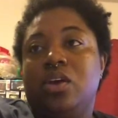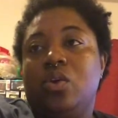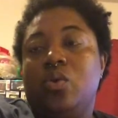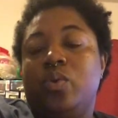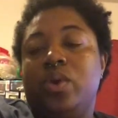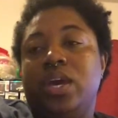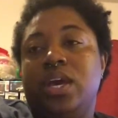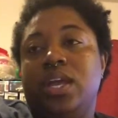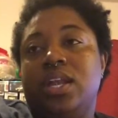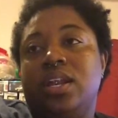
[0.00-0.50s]

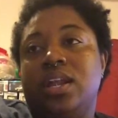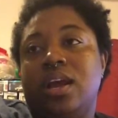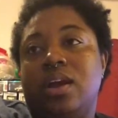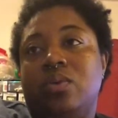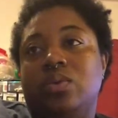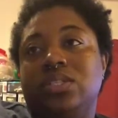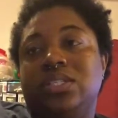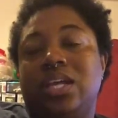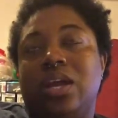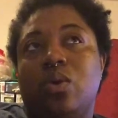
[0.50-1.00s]
when I
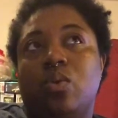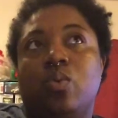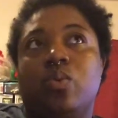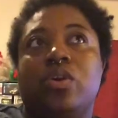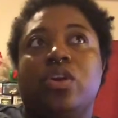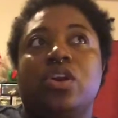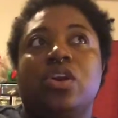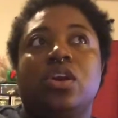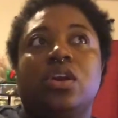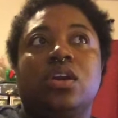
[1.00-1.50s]
was at
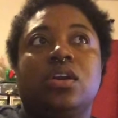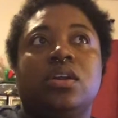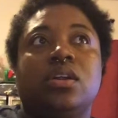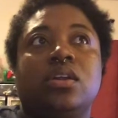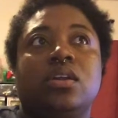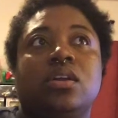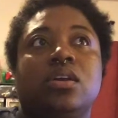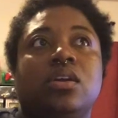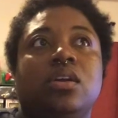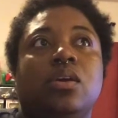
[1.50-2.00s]
work,
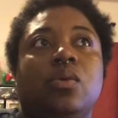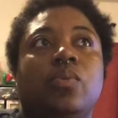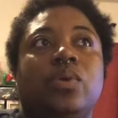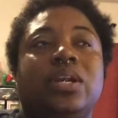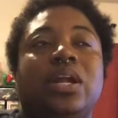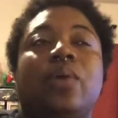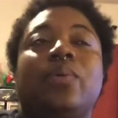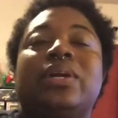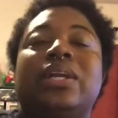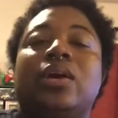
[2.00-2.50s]
when
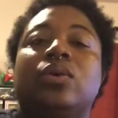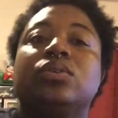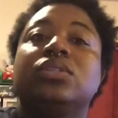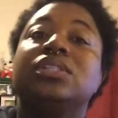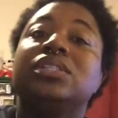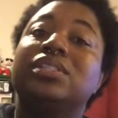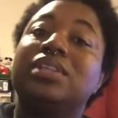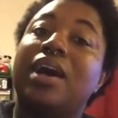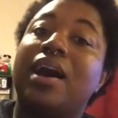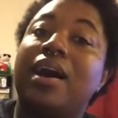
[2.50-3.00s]
I went
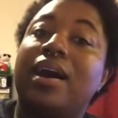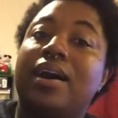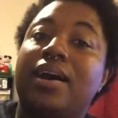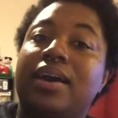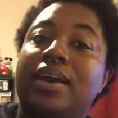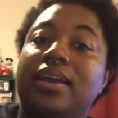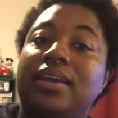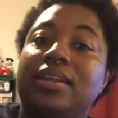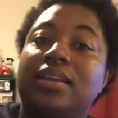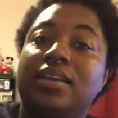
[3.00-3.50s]

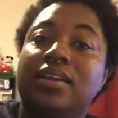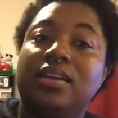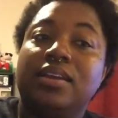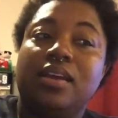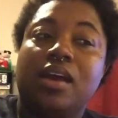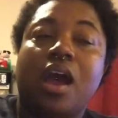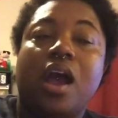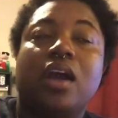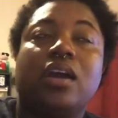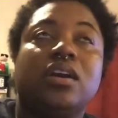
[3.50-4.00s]
outside,
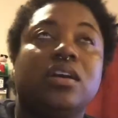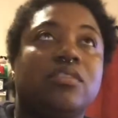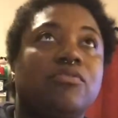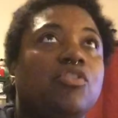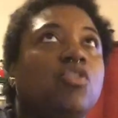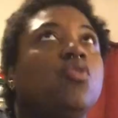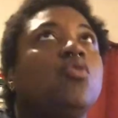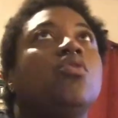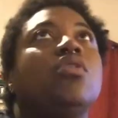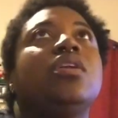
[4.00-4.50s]
I couldn't
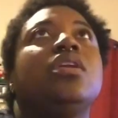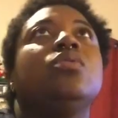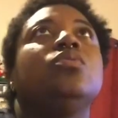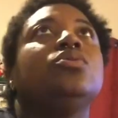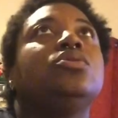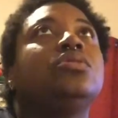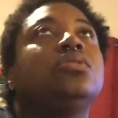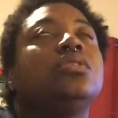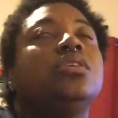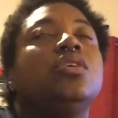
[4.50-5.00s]
record. It
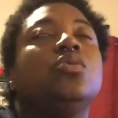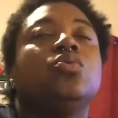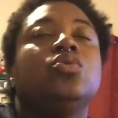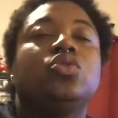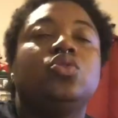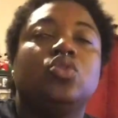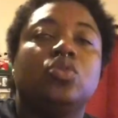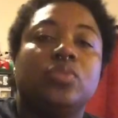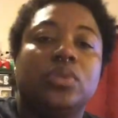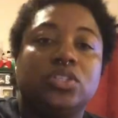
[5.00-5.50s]
was
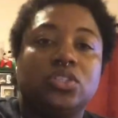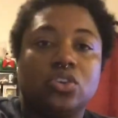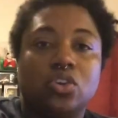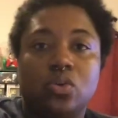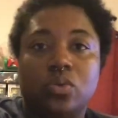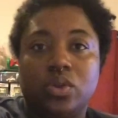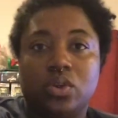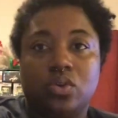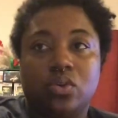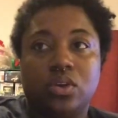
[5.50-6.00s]
too much
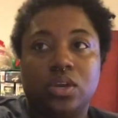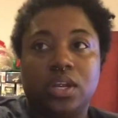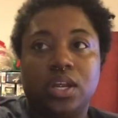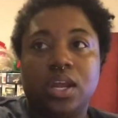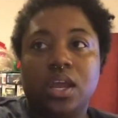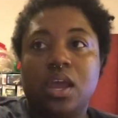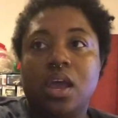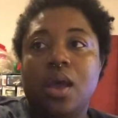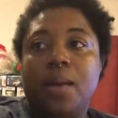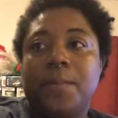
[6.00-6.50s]
going on.
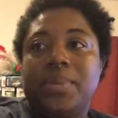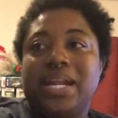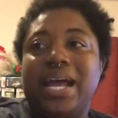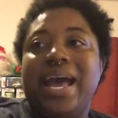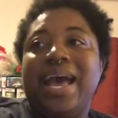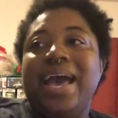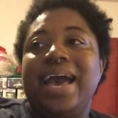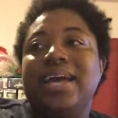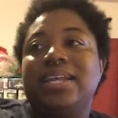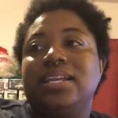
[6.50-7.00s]
But I
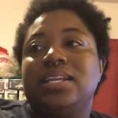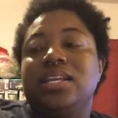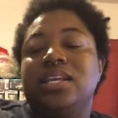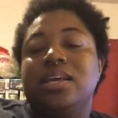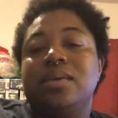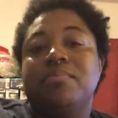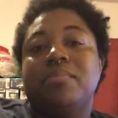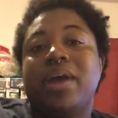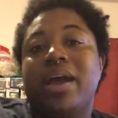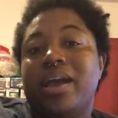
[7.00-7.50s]
had it
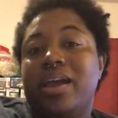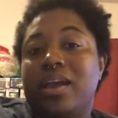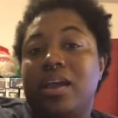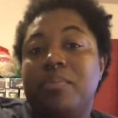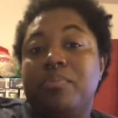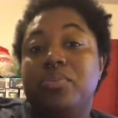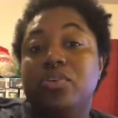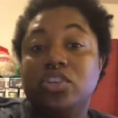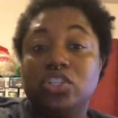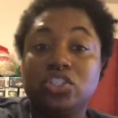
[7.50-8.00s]
in my
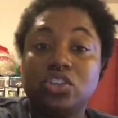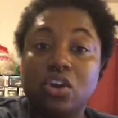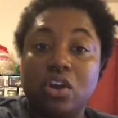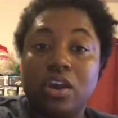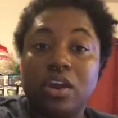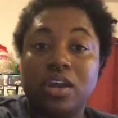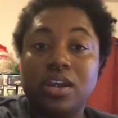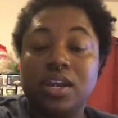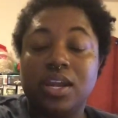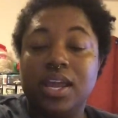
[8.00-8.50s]
push
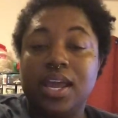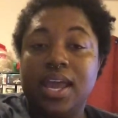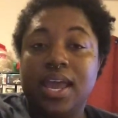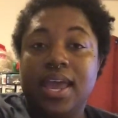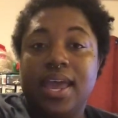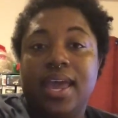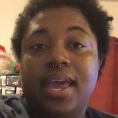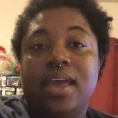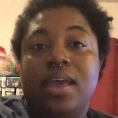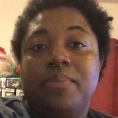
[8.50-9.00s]
cart,
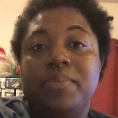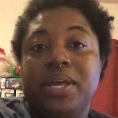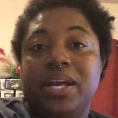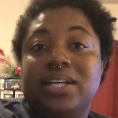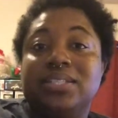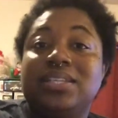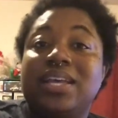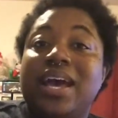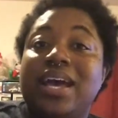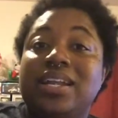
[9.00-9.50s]
and
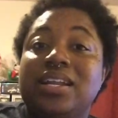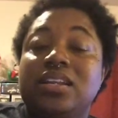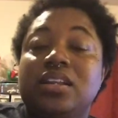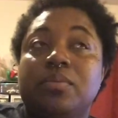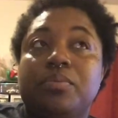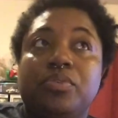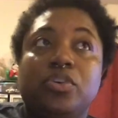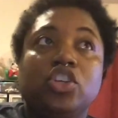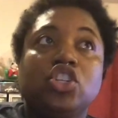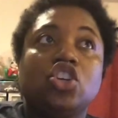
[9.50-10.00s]
because I had it in the
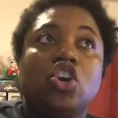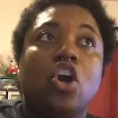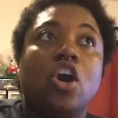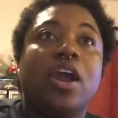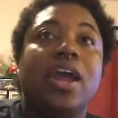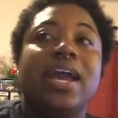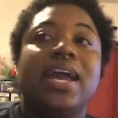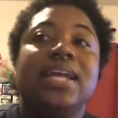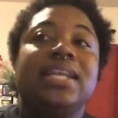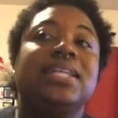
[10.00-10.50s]
push
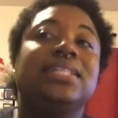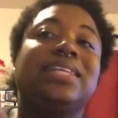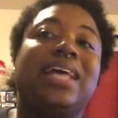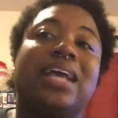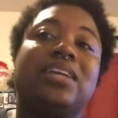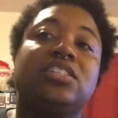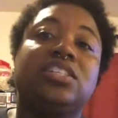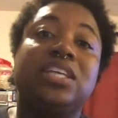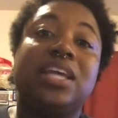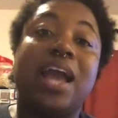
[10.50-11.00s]
cart and it's
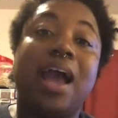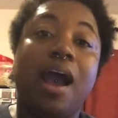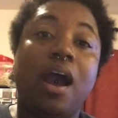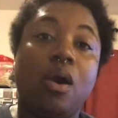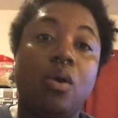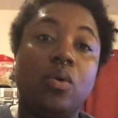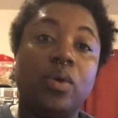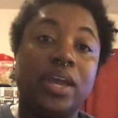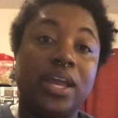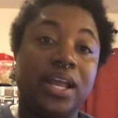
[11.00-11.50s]
actually
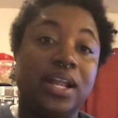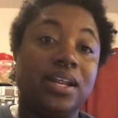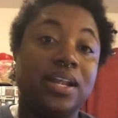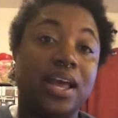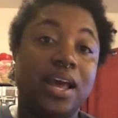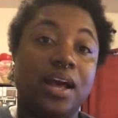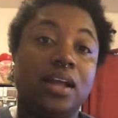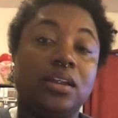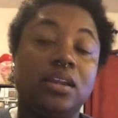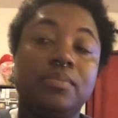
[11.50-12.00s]
out in
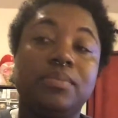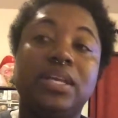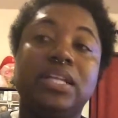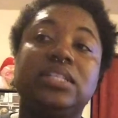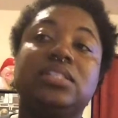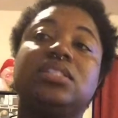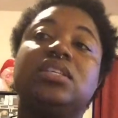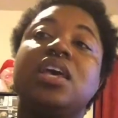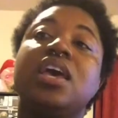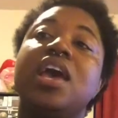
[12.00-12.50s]
the
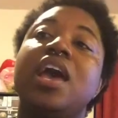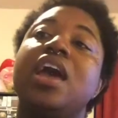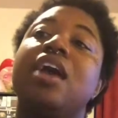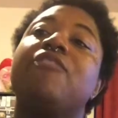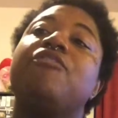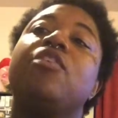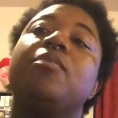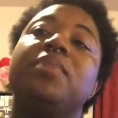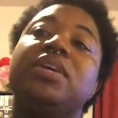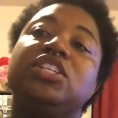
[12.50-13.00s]
elements, and
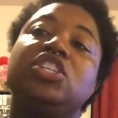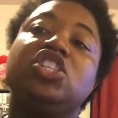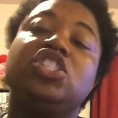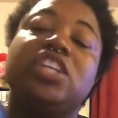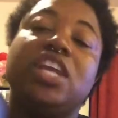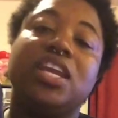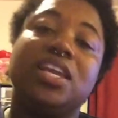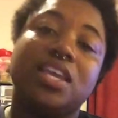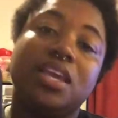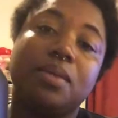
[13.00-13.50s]
from it
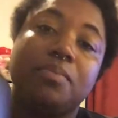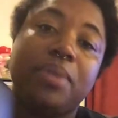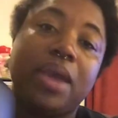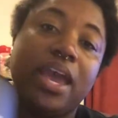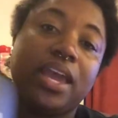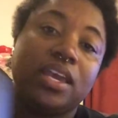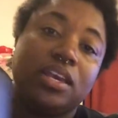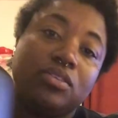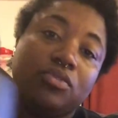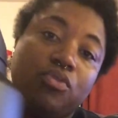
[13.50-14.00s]
shaking
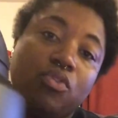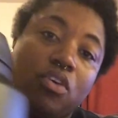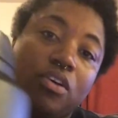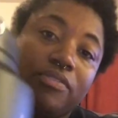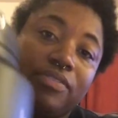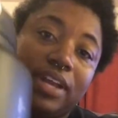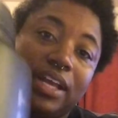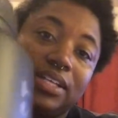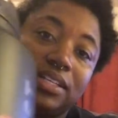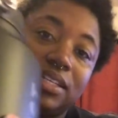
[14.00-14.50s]
back and
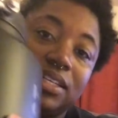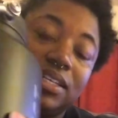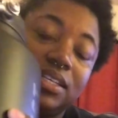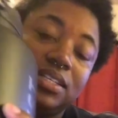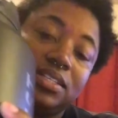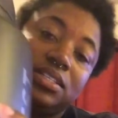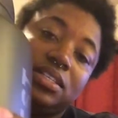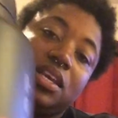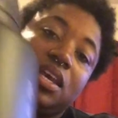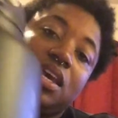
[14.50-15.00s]
forth like this,